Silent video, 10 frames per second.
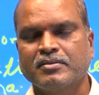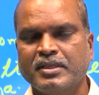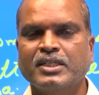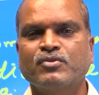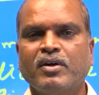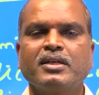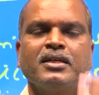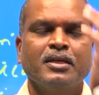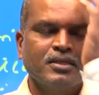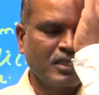That's
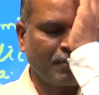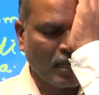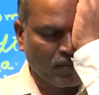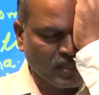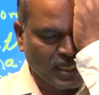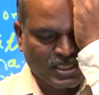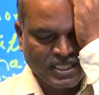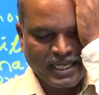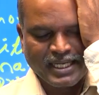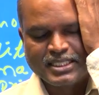what some of the
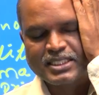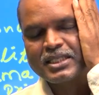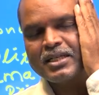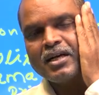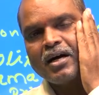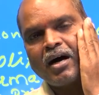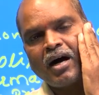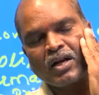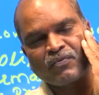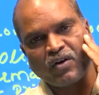states
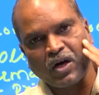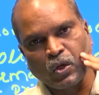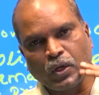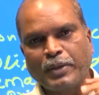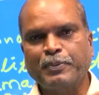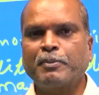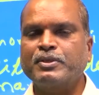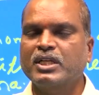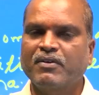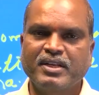are following
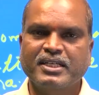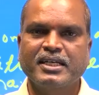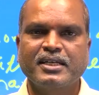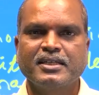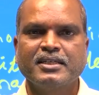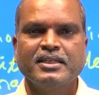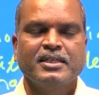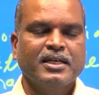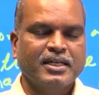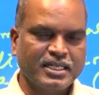prohibition of liquor.
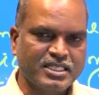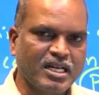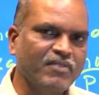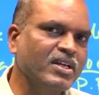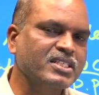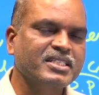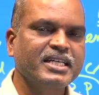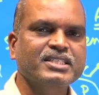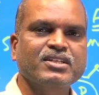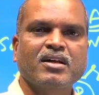Rest of the
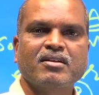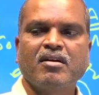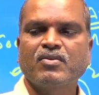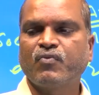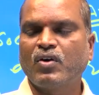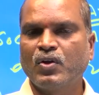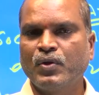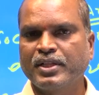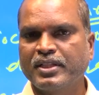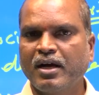states are not
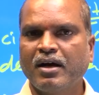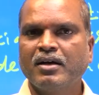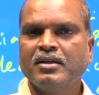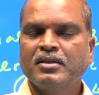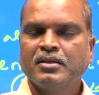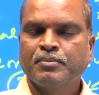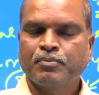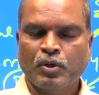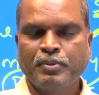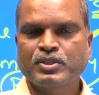following the
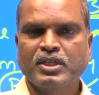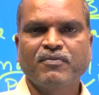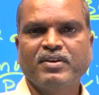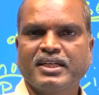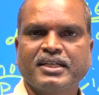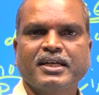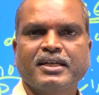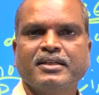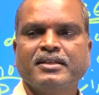prohibition of liquor.